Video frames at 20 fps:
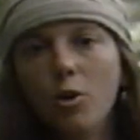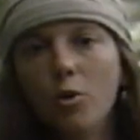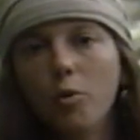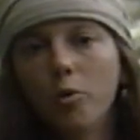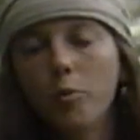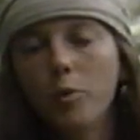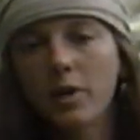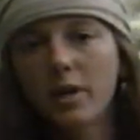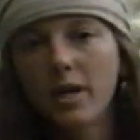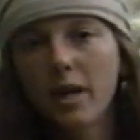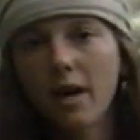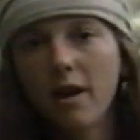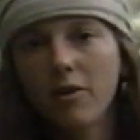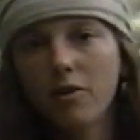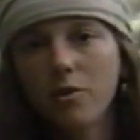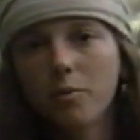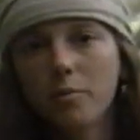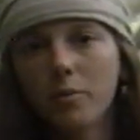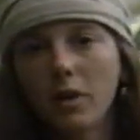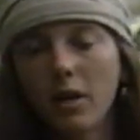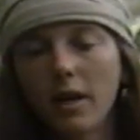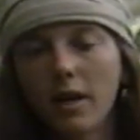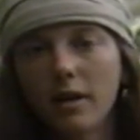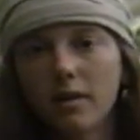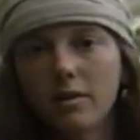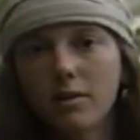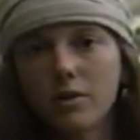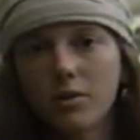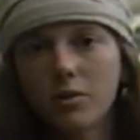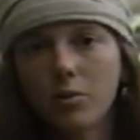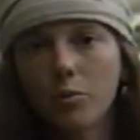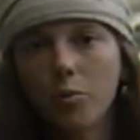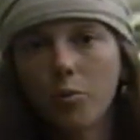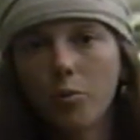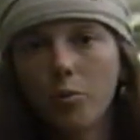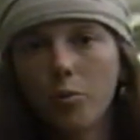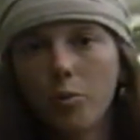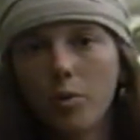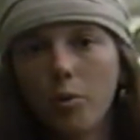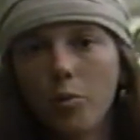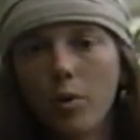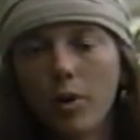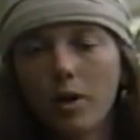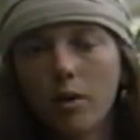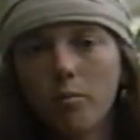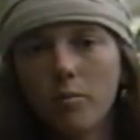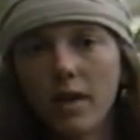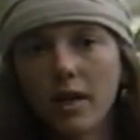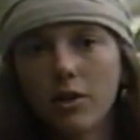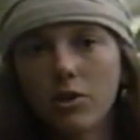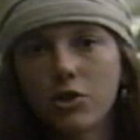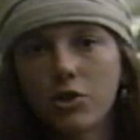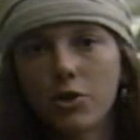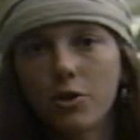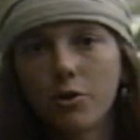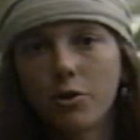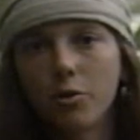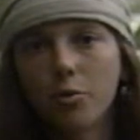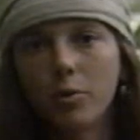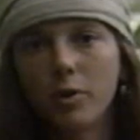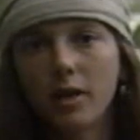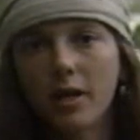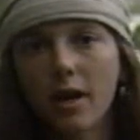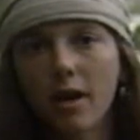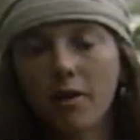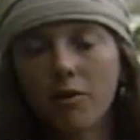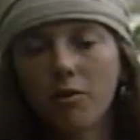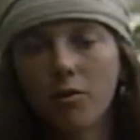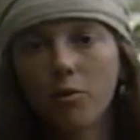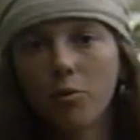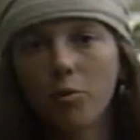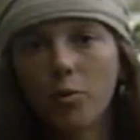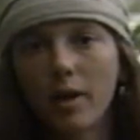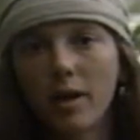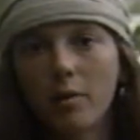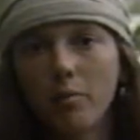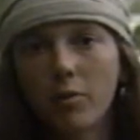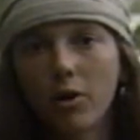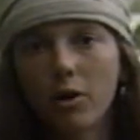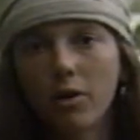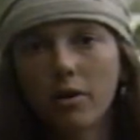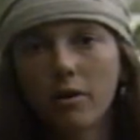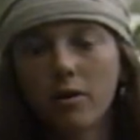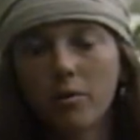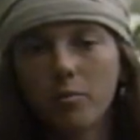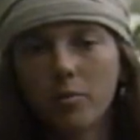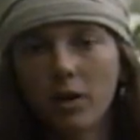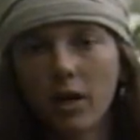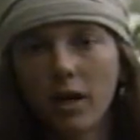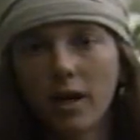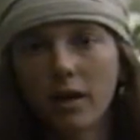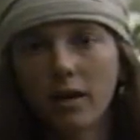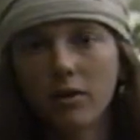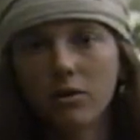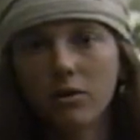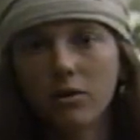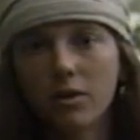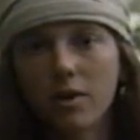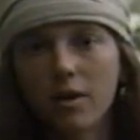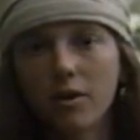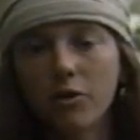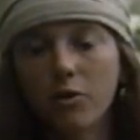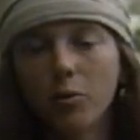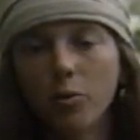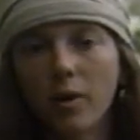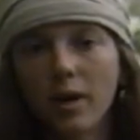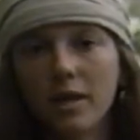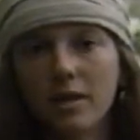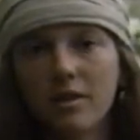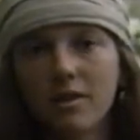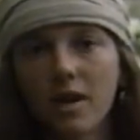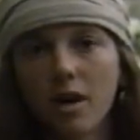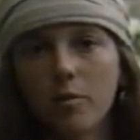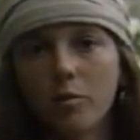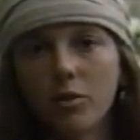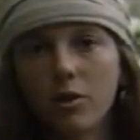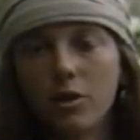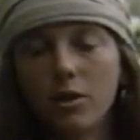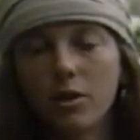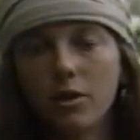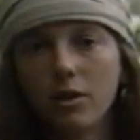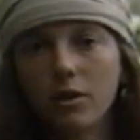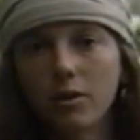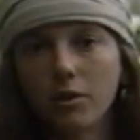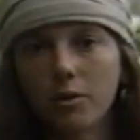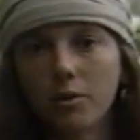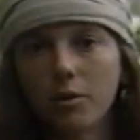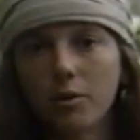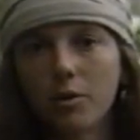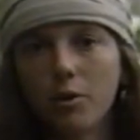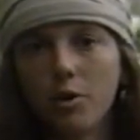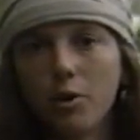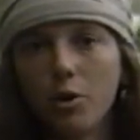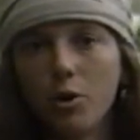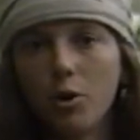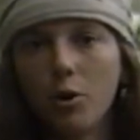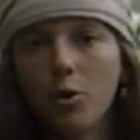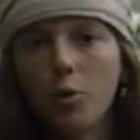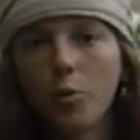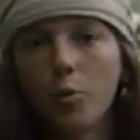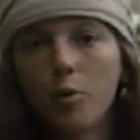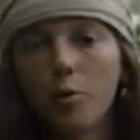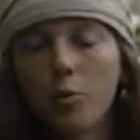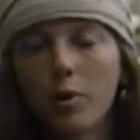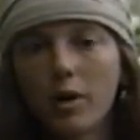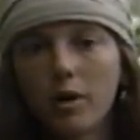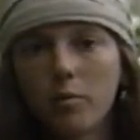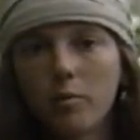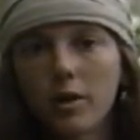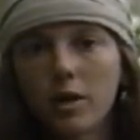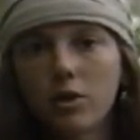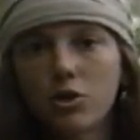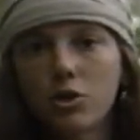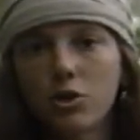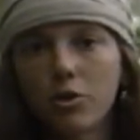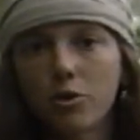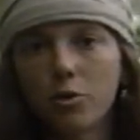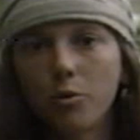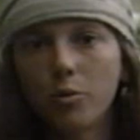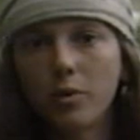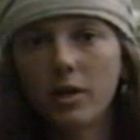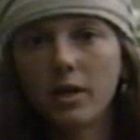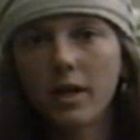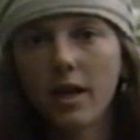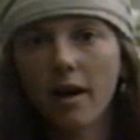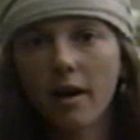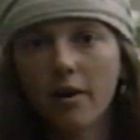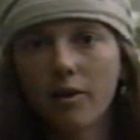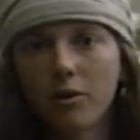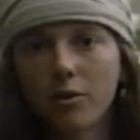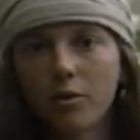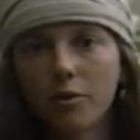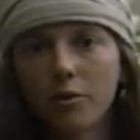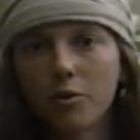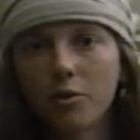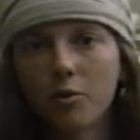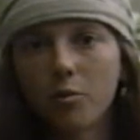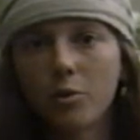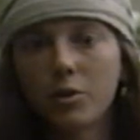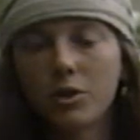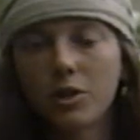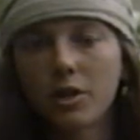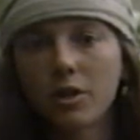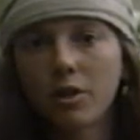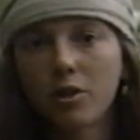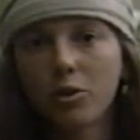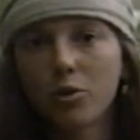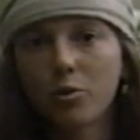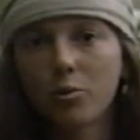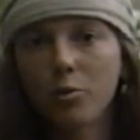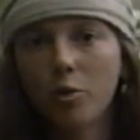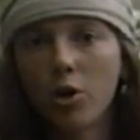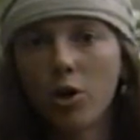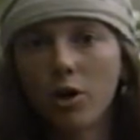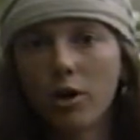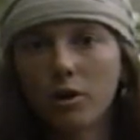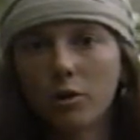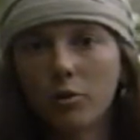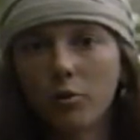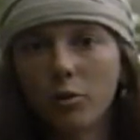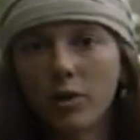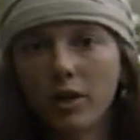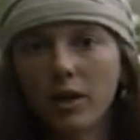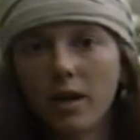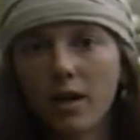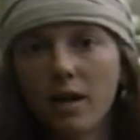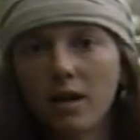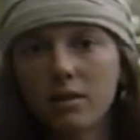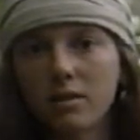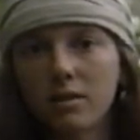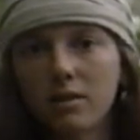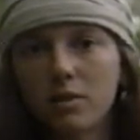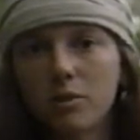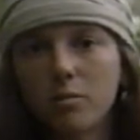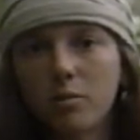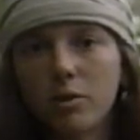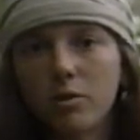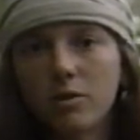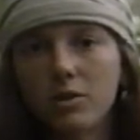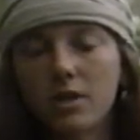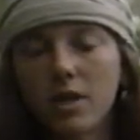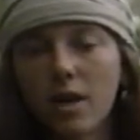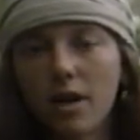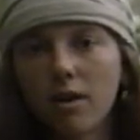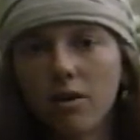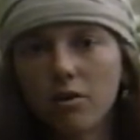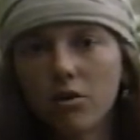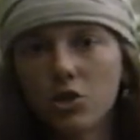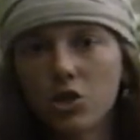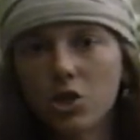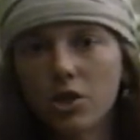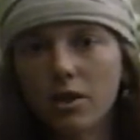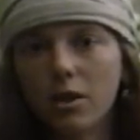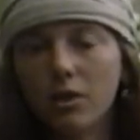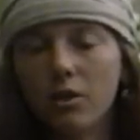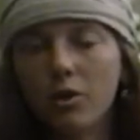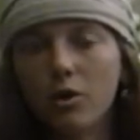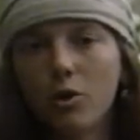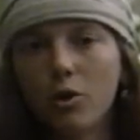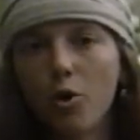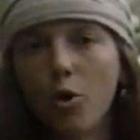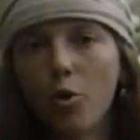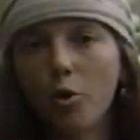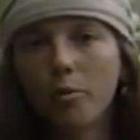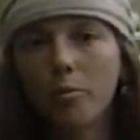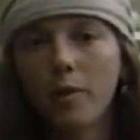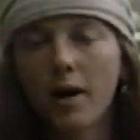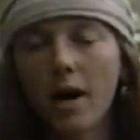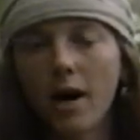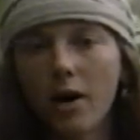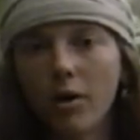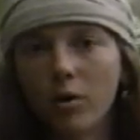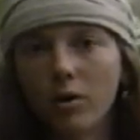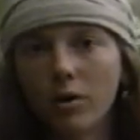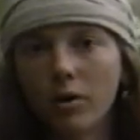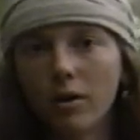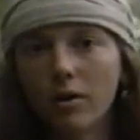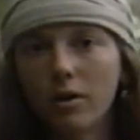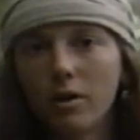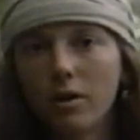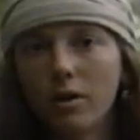When we gather plants, we want to make sure that we gather the right part of the plant at the right time of the year. We want to make sure that we gather the particular part when it has its most energy or power.